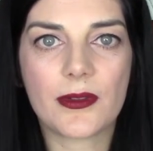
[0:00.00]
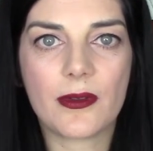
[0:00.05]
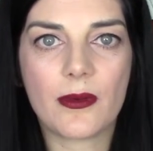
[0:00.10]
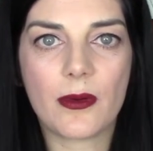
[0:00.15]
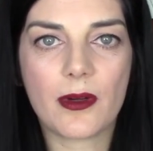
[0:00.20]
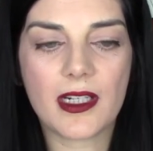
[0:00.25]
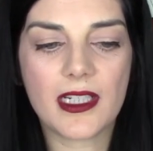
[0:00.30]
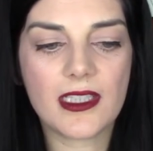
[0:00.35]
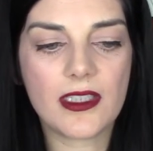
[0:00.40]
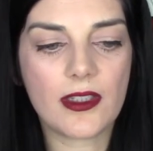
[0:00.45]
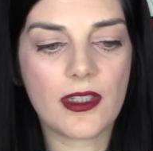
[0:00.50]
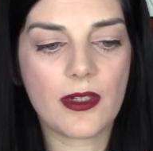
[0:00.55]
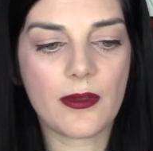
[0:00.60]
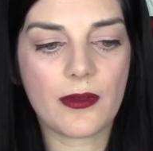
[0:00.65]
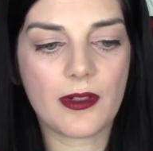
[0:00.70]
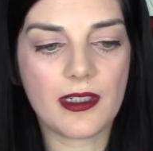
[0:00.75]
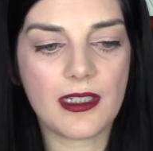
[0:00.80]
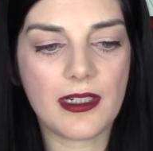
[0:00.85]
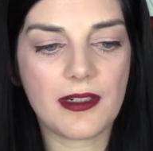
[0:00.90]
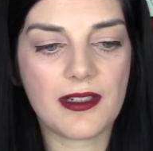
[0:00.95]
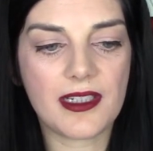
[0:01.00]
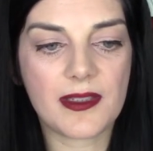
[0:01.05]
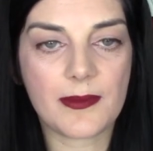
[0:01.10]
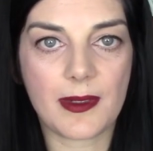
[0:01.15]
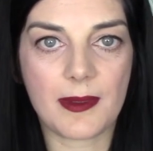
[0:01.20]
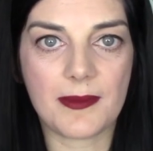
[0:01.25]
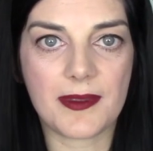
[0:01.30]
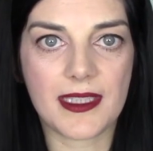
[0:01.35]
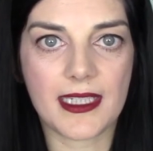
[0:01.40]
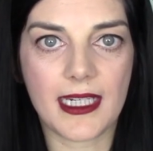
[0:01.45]
according to the Ordinary's
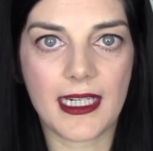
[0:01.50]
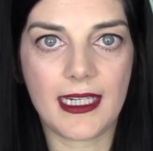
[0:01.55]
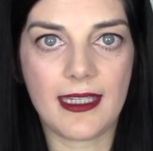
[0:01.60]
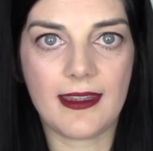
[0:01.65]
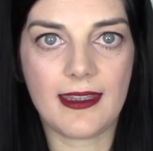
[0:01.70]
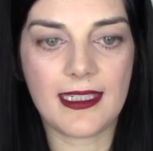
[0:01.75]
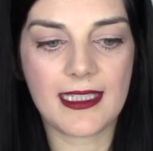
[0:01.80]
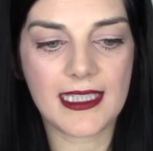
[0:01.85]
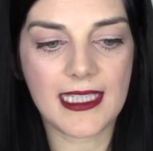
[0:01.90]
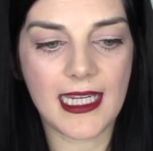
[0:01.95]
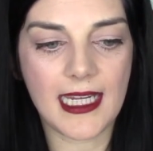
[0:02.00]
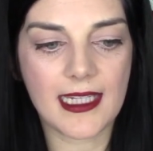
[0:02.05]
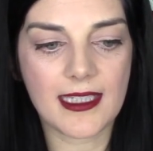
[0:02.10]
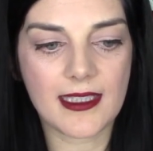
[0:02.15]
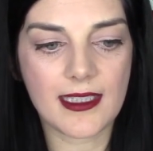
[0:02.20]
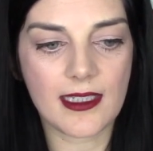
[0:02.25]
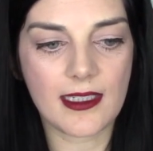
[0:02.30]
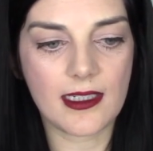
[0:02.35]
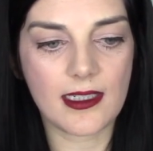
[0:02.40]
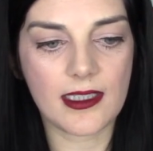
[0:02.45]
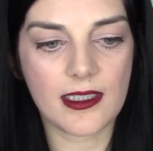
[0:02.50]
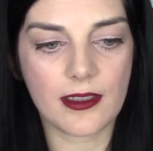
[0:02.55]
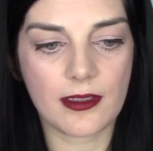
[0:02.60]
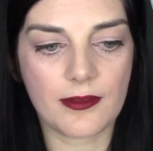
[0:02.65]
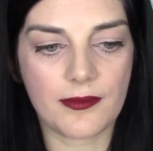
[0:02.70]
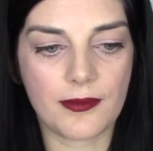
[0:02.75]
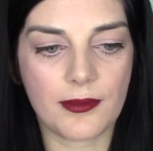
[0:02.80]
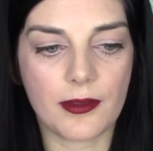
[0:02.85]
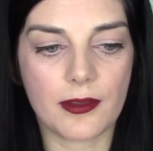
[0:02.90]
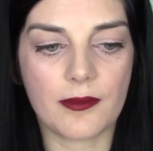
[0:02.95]
website, this acid is good
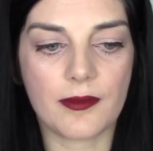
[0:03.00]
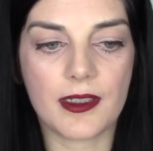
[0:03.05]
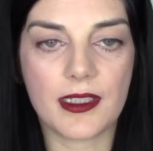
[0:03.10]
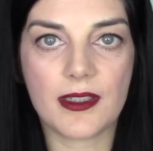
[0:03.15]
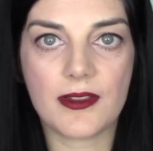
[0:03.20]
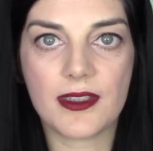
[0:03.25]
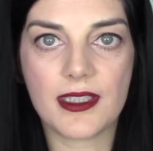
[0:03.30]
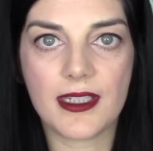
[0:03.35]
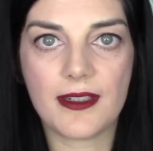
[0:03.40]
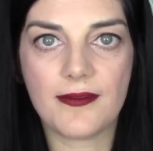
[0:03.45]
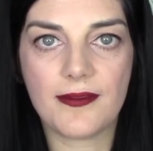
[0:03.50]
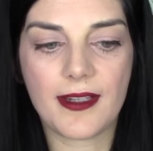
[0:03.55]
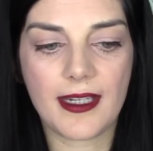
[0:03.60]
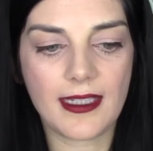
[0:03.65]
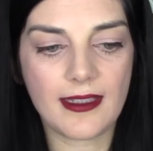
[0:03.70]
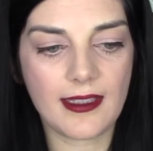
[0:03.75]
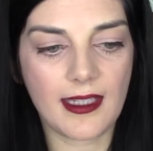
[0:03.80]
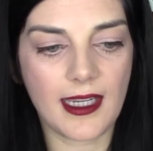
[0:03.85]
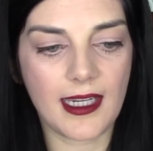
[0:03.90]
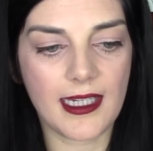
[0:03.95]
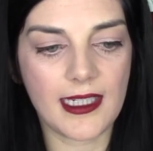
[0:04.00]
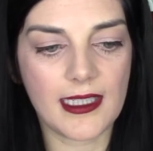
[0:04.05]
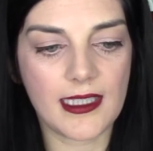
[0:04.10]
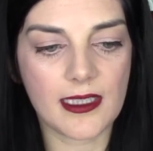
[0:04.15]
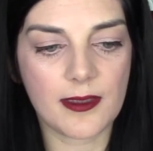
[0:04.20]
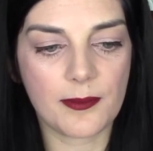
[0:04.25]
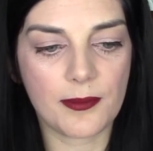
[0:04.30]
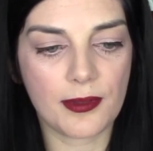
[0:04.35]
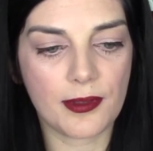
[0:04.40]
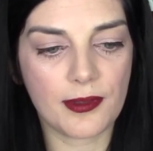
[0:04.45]
for reducing fine
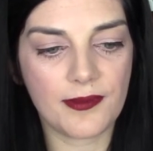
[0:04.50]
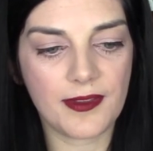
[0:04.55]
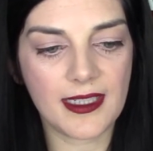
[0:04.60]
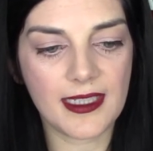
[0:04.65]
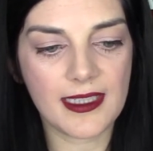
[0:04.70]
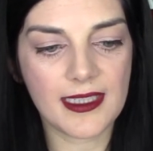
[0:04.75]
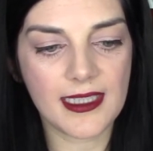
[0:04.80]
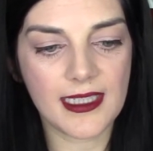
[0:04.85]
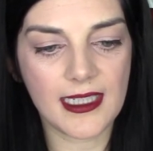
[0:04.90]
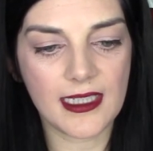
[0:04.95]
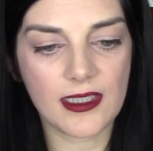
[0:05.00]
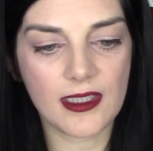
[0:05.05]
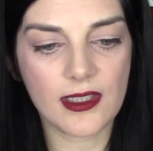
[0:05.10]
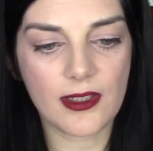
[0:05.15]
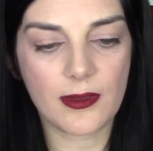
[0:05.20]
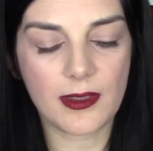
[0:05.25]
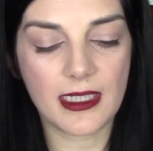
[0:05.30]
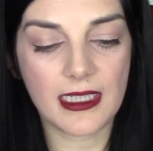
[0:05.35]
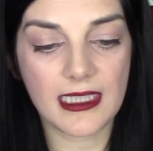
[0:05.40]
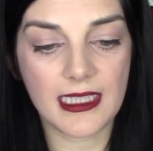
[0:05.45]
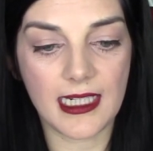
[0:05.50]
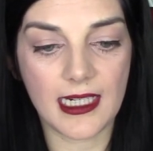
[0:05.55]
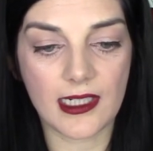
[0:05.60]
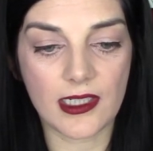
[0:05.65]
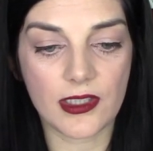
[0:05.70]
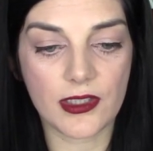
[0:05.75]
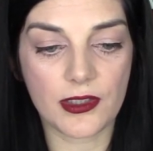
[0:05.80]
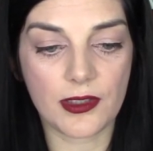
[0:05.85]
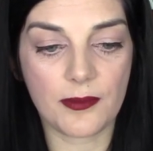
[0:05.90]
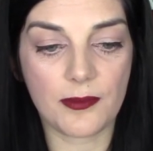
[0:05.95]
lines, improving skin tone and
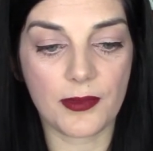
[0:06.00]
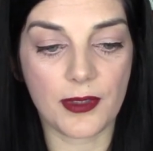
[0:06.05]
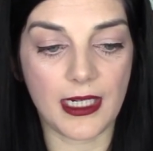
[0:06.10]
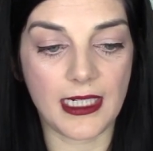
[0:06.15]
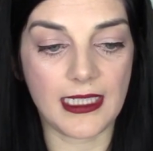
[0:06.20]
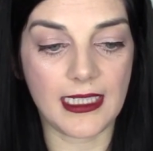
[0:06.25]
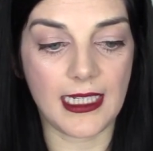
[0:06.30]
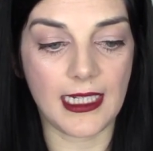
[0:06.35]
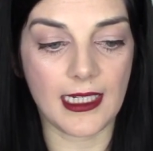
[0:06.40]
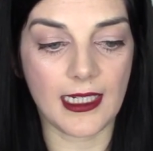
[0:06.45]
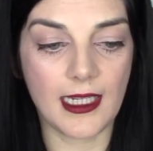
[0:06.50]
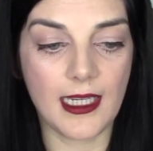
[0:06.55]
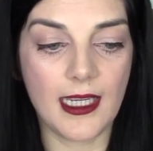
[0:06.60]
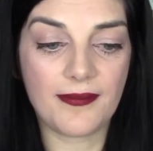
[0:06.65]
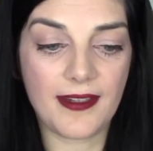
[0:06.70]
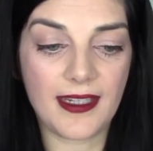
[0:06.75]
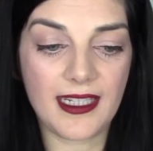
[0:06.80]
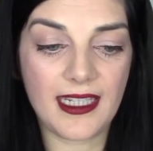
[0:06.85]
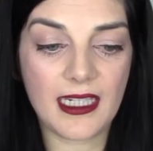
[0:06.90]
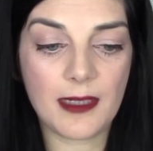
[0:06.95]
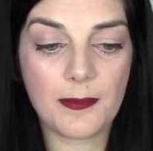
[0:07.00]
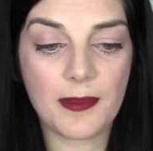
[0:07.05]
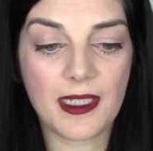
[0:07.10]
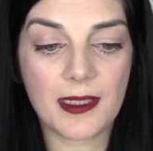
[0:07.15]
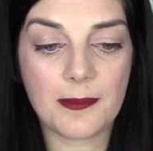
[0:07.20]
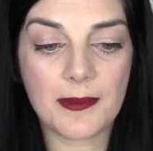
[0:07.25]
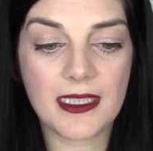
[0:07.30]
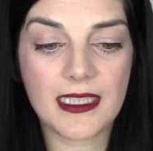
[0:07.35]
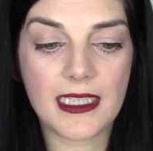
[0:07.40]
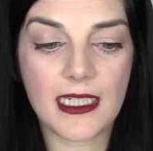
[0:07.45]
texture and brightening, fading
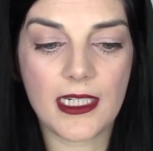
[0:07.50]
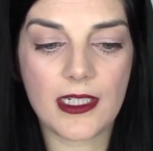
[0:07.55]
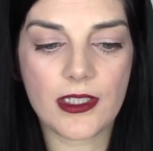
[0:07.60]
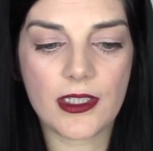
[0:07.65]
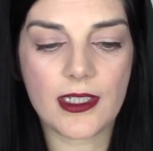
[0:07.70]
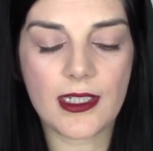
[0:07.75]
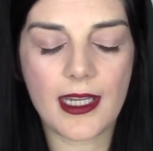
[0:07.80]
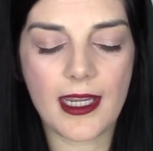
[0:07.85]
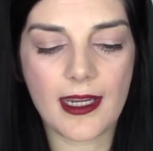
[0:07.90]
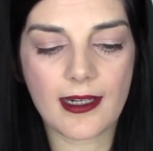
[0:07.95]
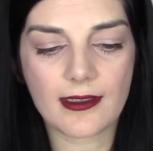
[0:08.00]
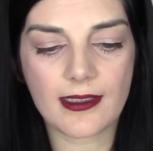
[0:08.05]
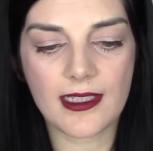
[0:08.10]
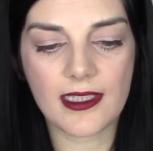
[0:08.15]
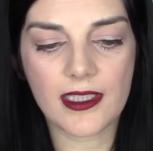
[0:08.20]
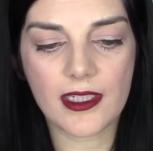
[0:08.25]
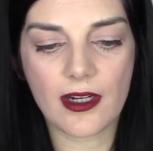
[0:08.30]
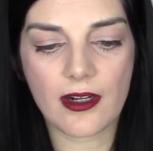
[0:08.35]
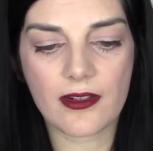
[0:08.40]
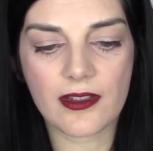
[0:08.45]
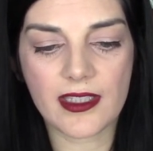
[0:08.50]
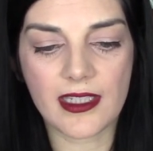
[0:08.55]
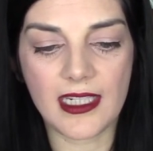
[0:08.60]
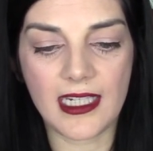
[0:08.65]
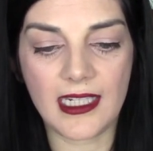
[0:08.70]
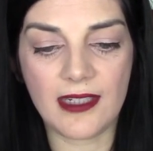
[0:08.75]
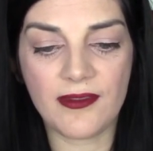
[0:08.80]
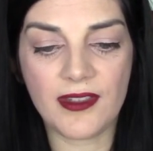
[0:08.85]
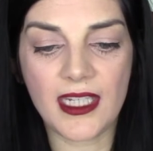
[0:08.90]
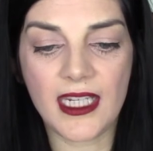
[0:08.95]
pigmentation, acne scars, and
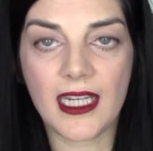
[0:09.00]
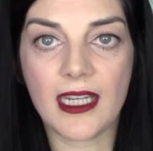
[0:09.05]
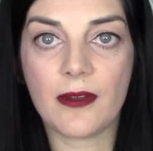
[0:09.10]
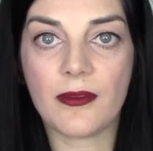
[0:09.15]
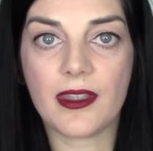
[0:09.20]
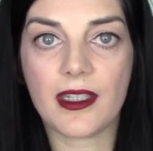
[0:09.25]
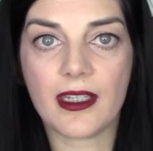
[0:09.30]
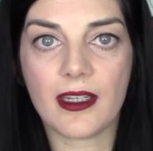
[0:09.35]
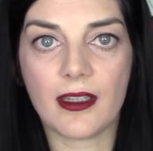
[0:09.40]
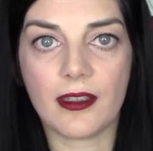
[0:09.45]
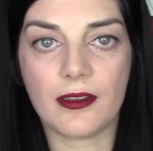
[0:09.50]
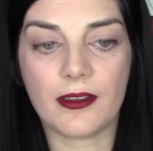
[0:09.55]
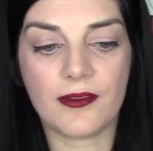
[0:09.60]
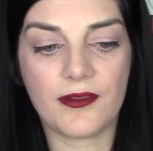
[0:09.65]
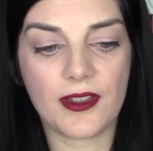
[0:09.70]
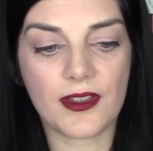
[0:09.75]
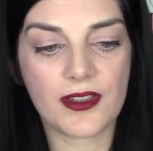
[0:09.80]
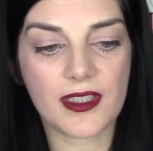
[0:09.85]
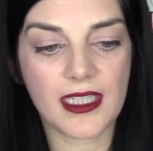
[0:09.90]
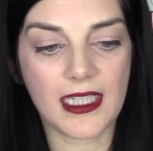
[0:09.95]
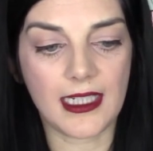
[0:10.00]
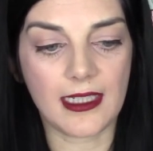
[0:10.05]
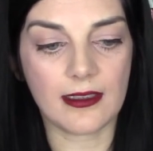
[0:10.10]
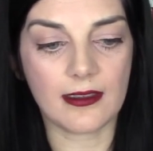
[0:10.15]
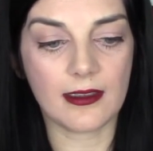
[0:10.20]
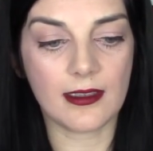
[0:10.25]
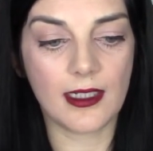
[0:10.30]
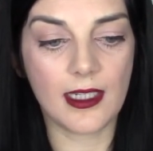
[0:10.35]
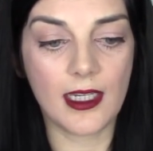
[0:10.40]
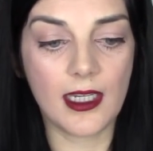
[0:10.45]
evening out the color of your
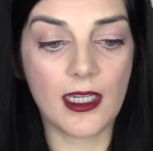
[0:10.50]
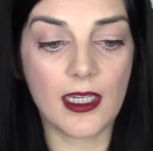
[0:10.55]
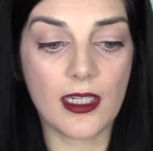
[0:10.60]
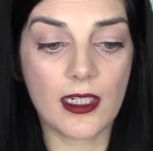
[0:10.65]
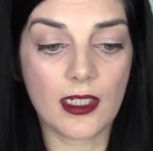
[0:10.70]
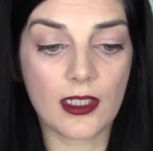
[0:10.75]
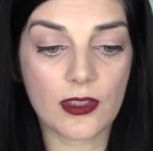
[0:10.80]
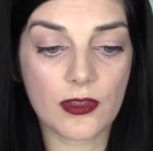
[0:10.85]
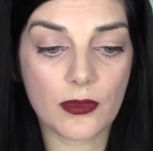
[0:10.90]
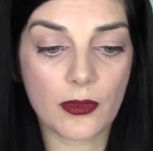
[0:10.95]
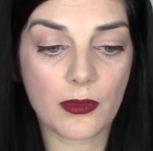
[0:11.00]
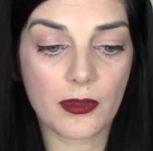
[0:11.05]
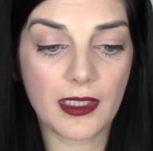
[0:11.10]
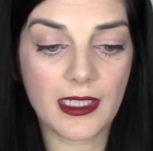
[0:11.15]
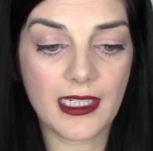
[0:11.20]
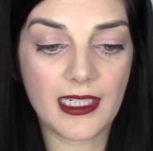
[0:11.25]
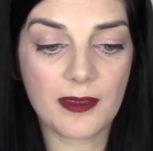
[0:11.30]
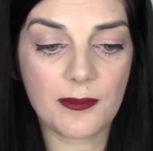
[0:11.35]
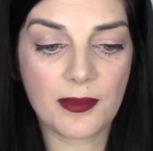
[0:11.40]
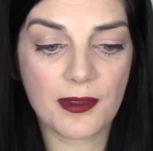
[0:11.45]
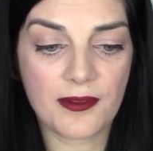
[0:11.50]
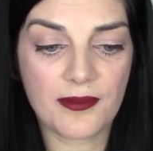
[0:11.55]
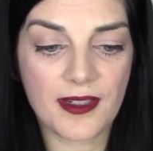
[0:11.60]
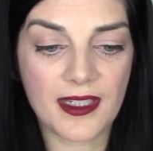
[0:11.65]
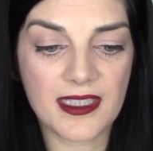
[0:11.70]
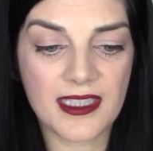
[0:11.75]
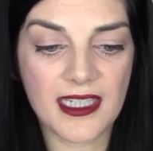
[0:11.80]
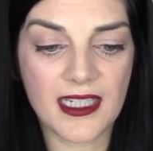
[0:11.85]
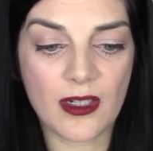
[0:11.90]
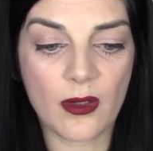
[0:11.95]
skin, controlling and
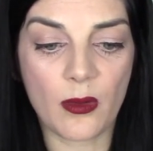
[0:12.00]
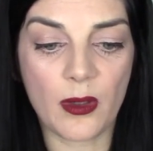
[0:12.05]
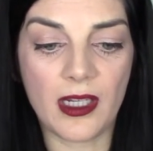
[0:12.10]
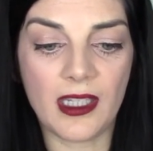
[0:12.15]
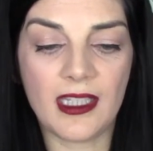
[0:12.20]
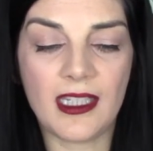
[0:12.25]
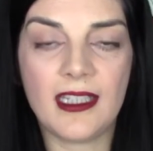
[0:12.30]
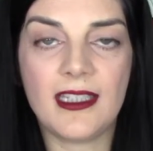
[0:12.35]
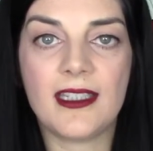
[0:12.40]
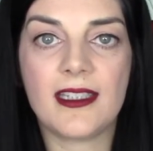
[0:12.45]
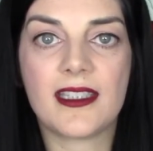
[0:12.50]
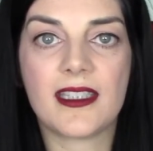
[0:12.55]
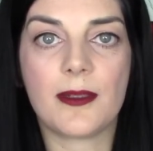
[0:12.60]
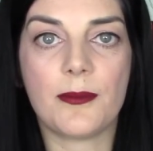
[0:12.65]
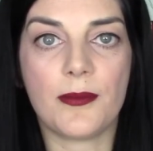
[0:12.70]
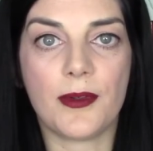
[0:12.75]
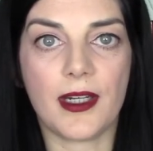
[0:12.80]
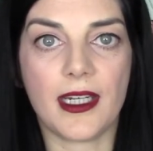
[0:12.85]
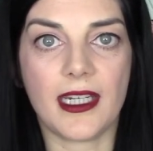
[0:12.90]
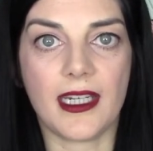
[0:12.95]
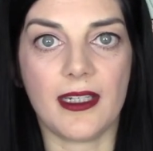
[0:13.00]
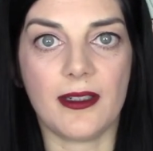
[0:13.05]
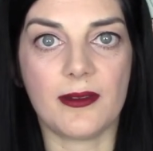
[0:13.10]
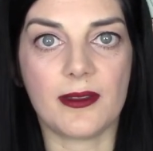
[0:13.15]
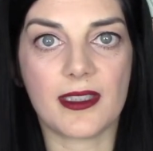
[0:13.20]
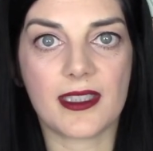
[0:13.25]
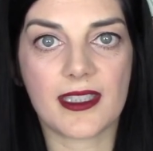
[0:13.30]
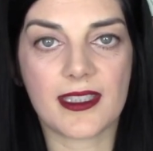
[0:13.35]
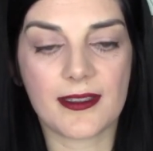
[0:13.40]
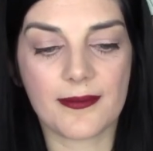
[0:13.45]
preventing oiliness and
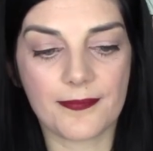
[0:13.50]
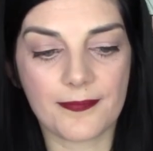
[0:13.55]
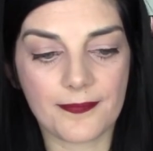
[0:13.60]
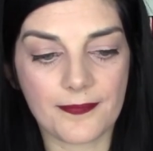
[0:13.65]
breakouts.